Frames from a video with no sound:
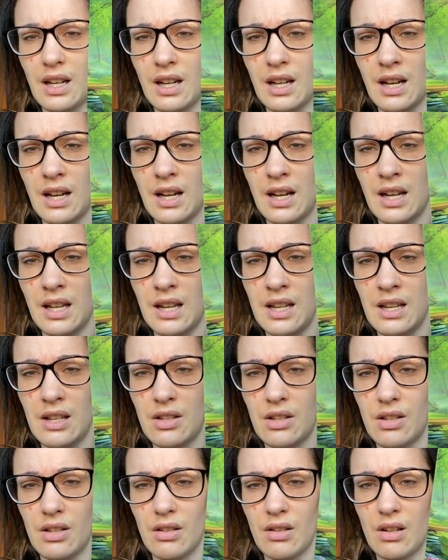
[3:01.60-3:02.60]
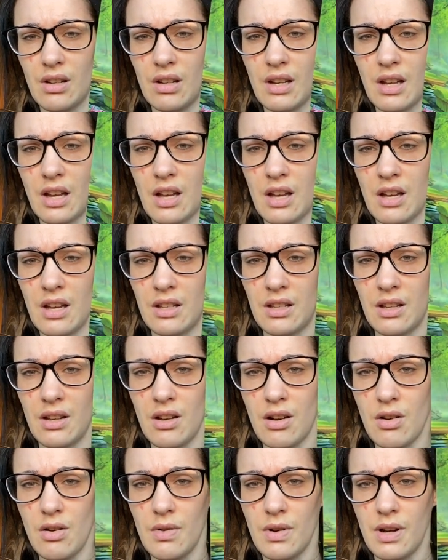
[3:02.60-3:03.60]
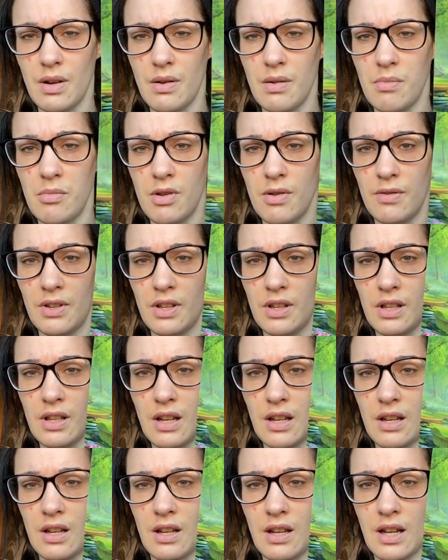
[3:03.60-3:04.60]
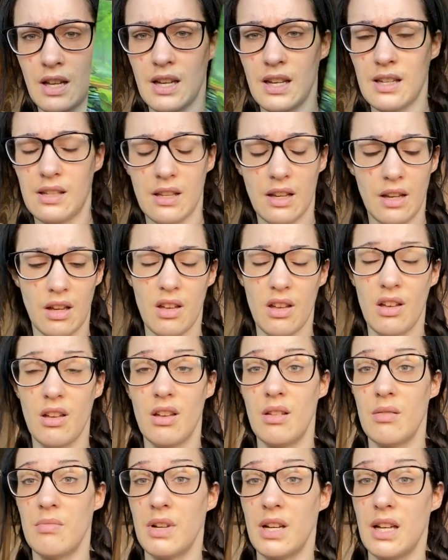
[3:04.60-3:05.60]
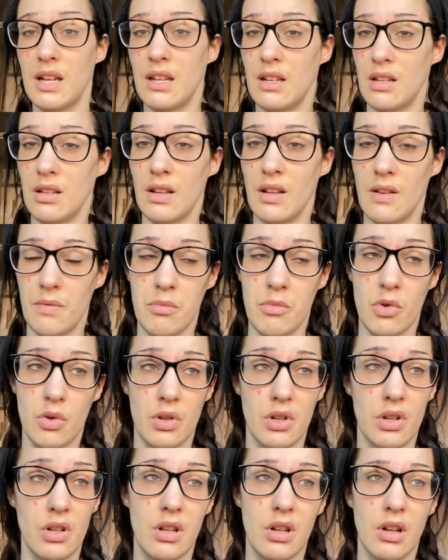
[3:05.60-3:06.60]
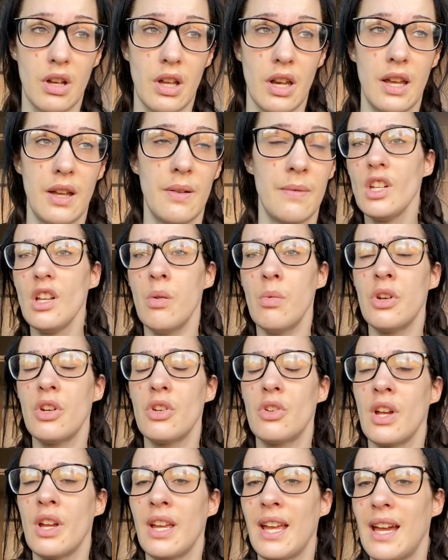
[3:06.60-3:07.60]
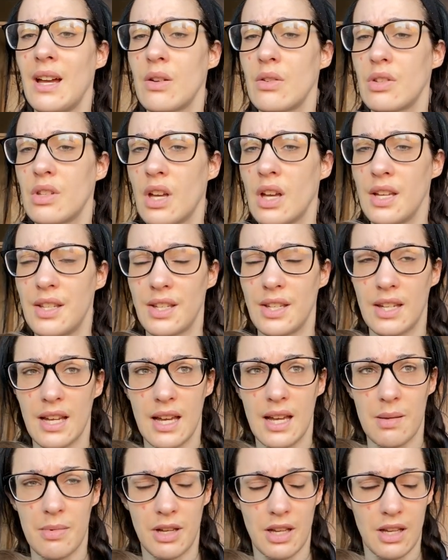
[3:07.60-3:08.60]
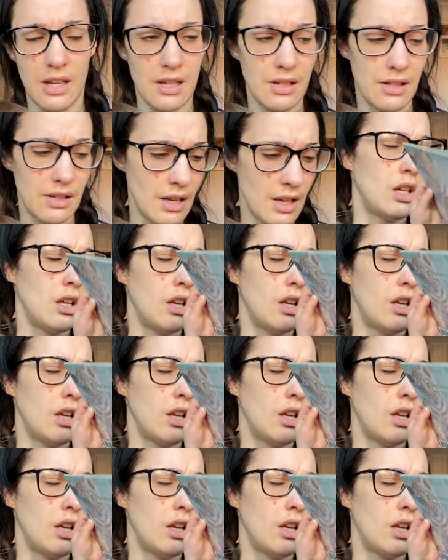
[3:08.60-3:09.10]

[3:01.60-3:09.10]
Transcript: And it's like hurting. Oh, wow, he moves his head. And it's like hurting my head even more, just look at it. I'm gonna try and get outside today because